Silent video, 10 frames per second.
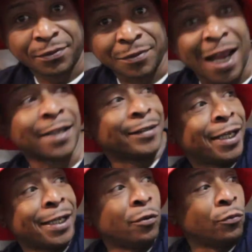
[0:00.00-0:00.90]
like
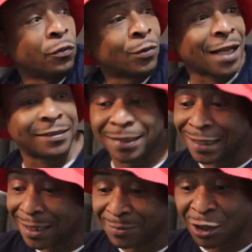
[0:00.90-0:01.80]
and when I
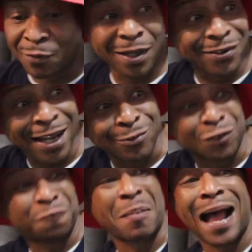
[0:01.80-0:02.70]
said I'm talking about like
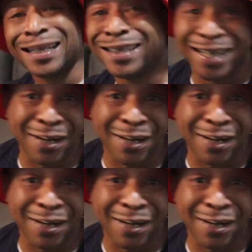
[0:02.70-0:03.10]
responding to